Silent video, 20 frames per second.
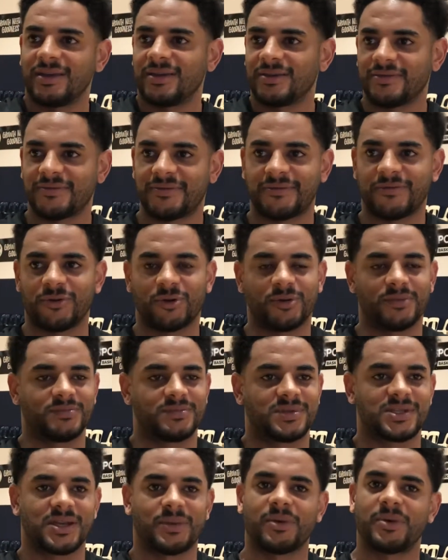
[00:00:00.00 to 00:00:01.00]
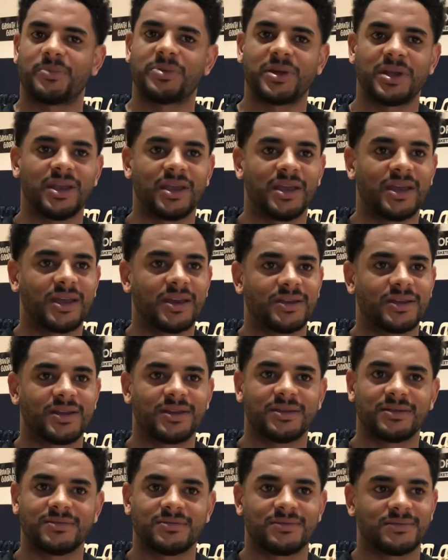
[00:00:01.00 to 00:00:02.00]
form some opinion
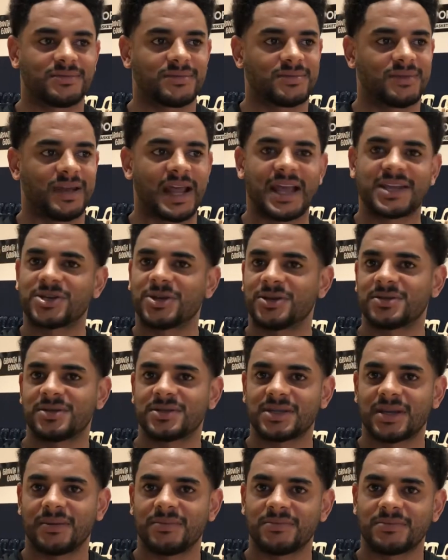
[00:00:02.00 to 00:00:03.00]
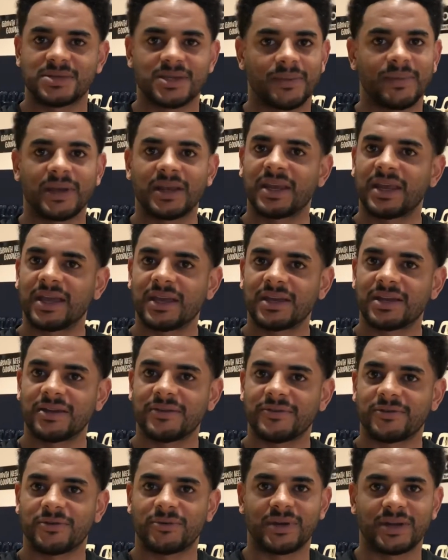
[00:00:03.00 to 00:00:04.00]
and latch onto something
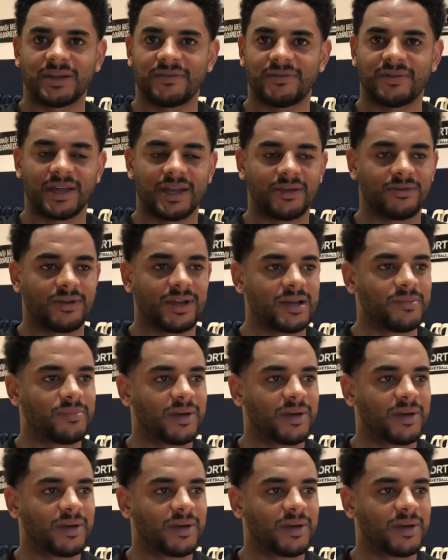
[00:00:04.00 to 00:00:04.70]
negative or whatever they read.